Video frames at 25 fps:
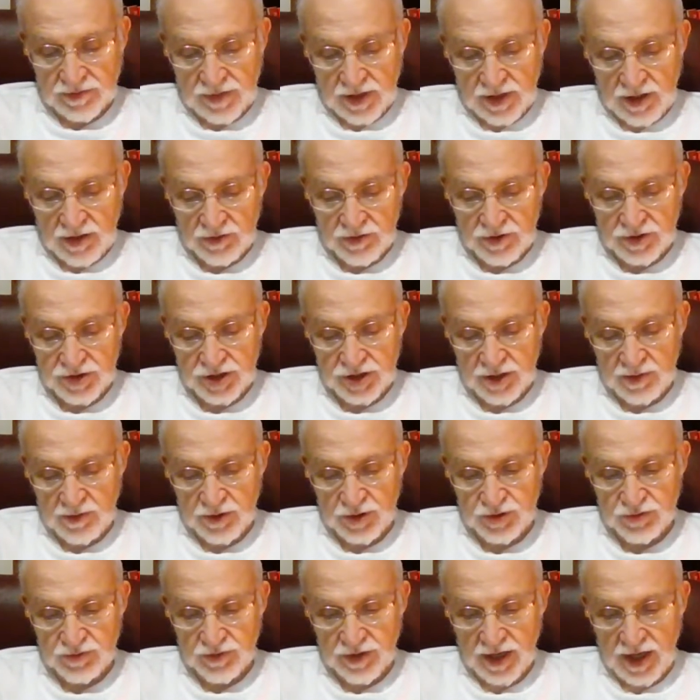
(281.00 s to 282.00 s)
on December
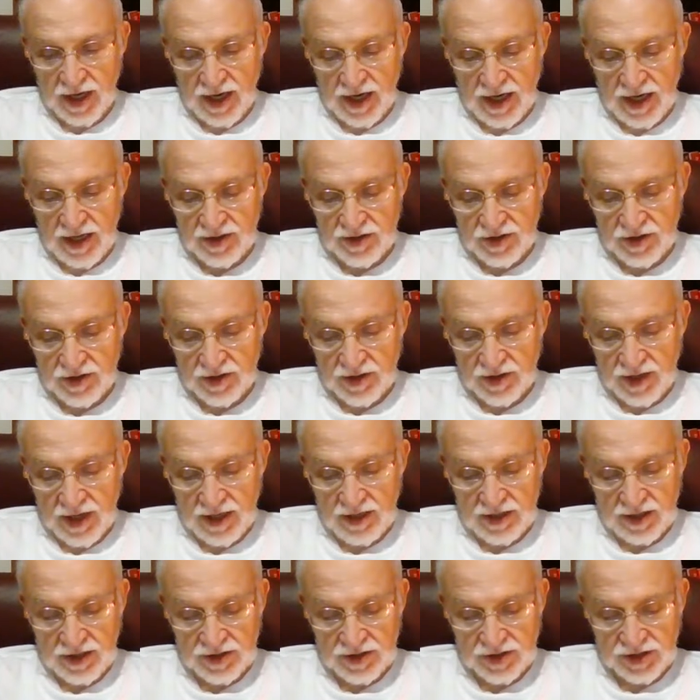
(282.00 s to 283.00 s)
28th,
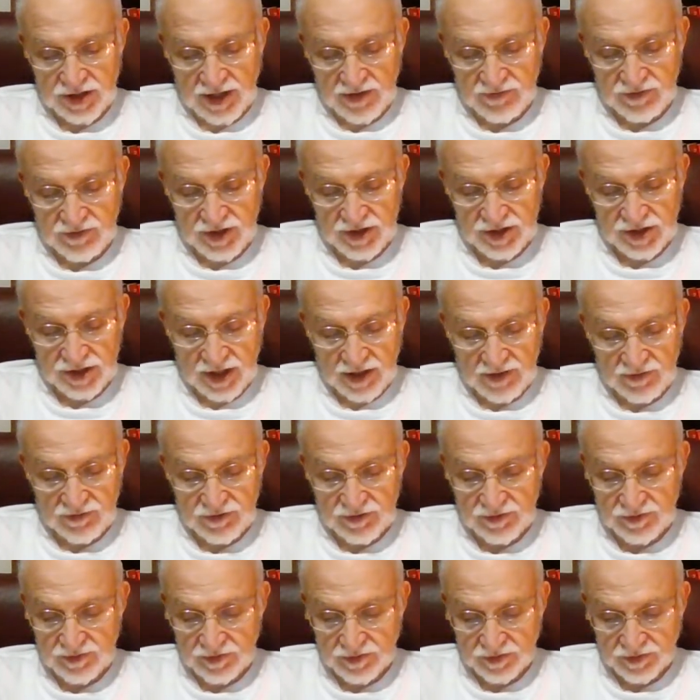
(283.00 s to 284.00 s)

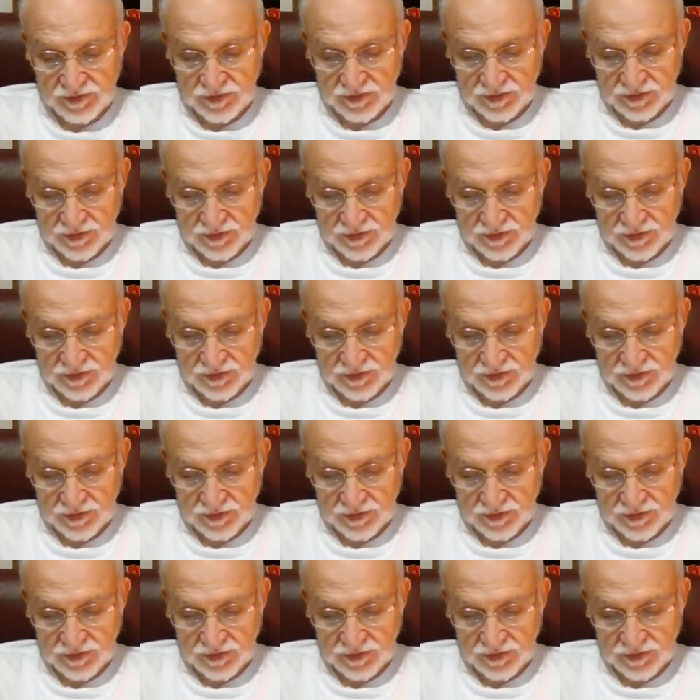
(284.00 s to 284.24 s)
1877,